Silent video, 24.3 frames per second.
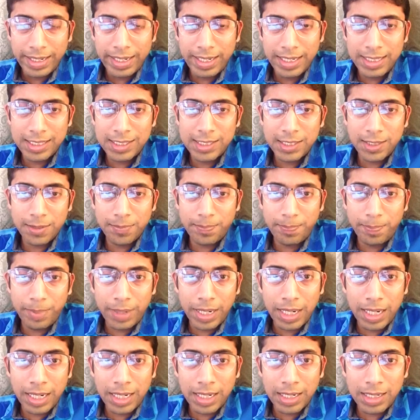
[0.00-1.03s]
is
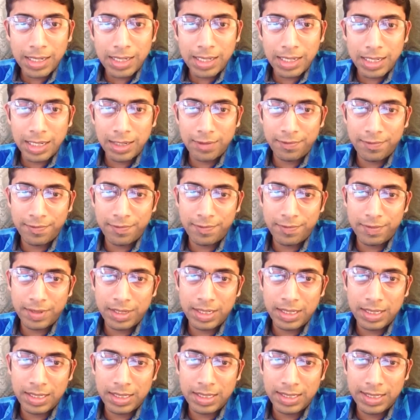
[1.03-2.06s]
part of
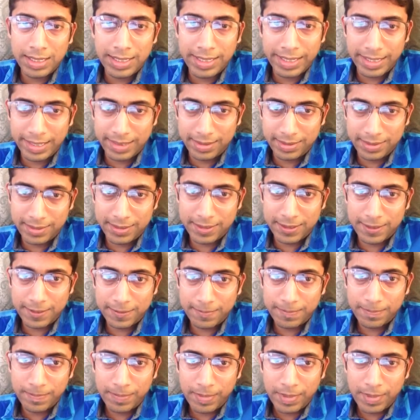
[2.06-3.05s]
deterrence.